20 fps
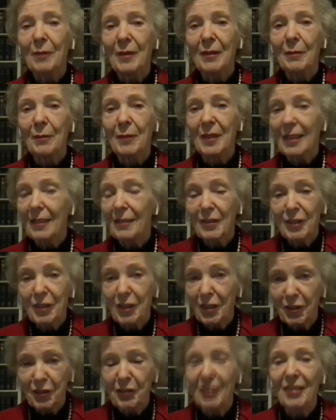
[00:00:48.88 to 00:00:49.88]
We
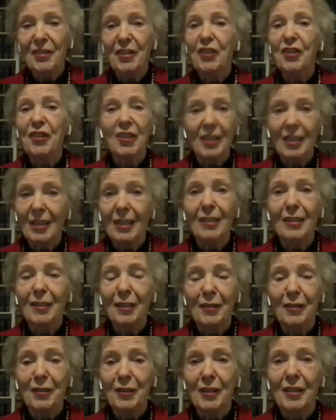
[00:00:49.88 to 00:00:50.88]
have a just transition
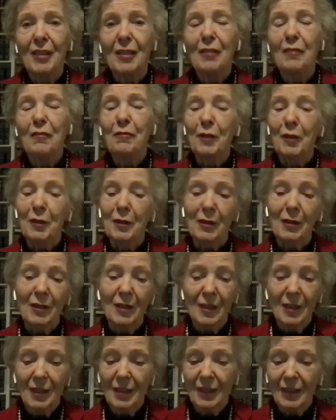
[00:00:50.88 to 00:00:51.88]
in Ireland
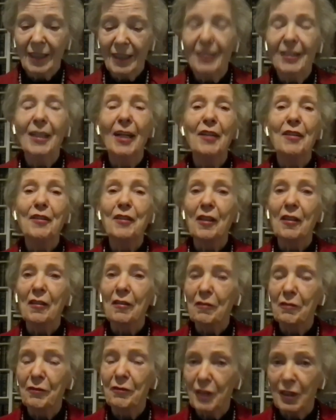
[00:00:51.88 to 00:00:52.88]
for getting
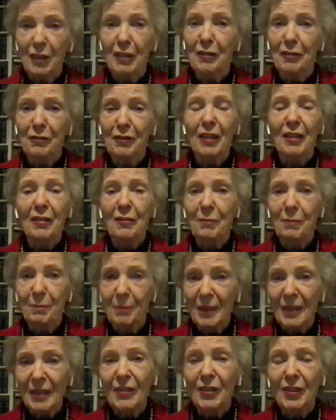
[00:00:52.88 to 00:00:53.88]
out of turf,
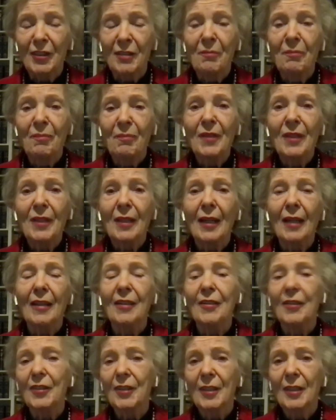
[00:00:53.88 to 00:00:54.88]
out of peat.
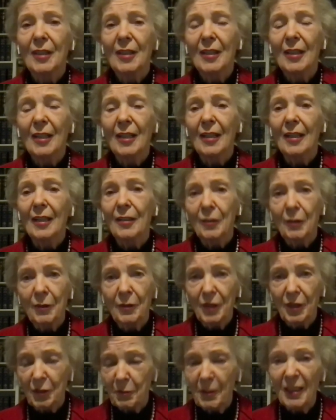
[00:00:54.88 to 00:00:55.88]
And,
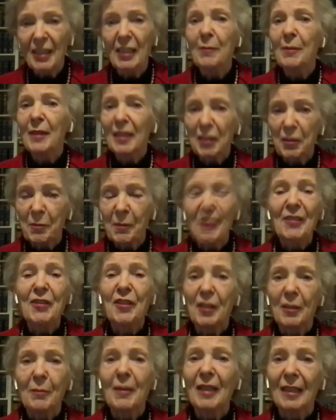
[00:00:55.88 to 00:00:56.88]
you know, there's money being
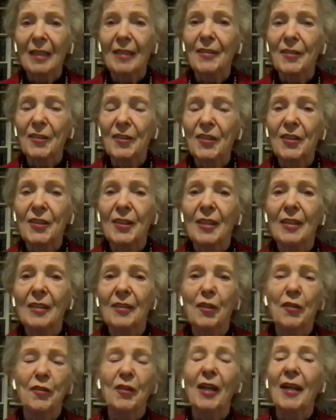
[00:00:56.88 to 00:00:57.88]
spent in the
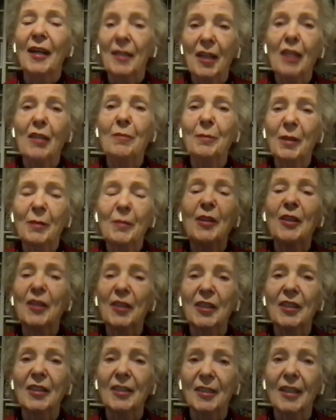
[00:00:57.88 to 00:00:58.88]
Midlands to try and help
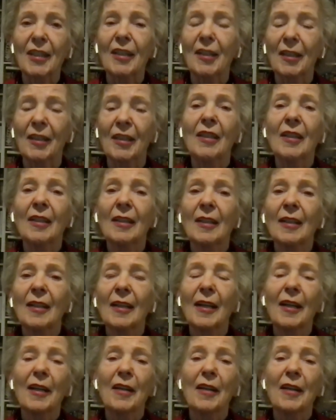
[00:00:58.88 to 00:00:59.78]
communities there.